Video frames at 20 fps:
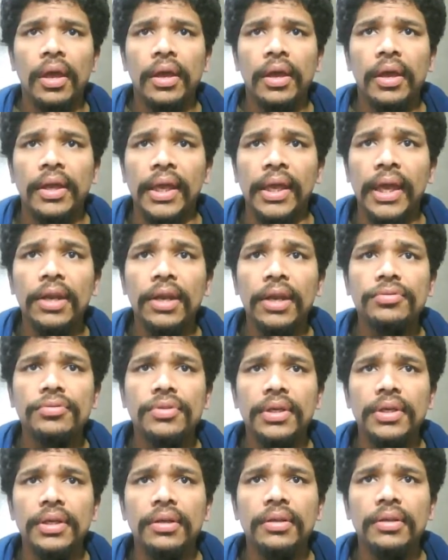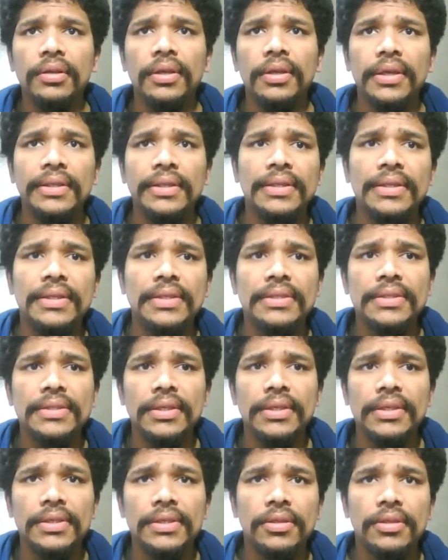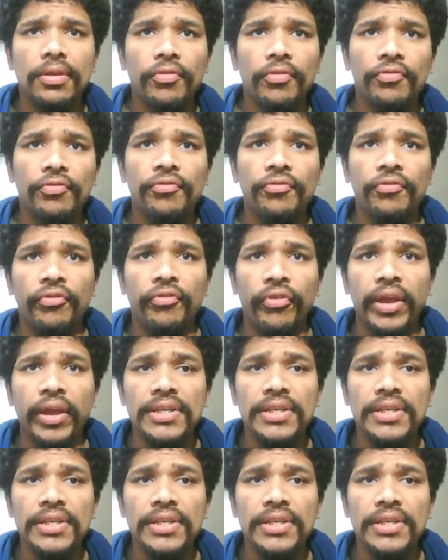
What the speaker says: Here you see this is the face